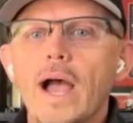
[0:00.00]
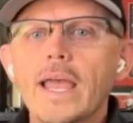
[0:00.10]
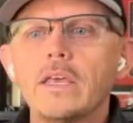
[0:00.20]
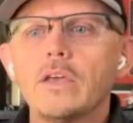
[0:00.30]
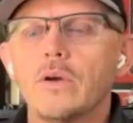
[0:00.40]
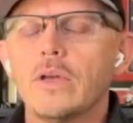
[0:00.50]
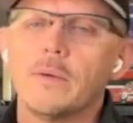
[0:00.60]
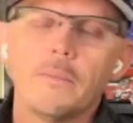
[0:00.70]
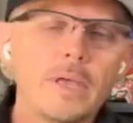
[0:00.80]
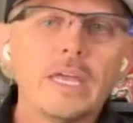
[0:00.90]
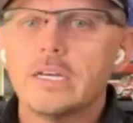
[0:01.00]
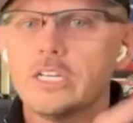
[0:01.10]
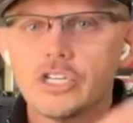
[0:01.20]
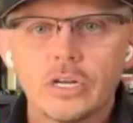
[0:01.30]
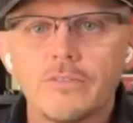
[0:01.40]
Why do you, in
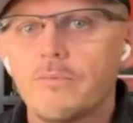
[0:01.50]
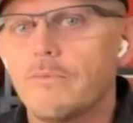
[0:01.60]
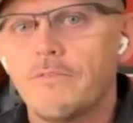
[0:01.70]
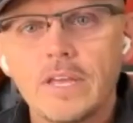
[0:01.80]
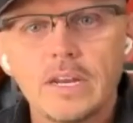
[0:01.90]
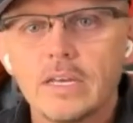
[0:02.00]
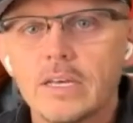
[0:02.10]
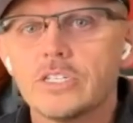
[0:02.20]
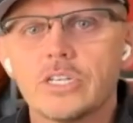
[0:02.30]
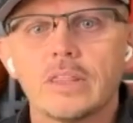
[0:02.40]
addition to fitness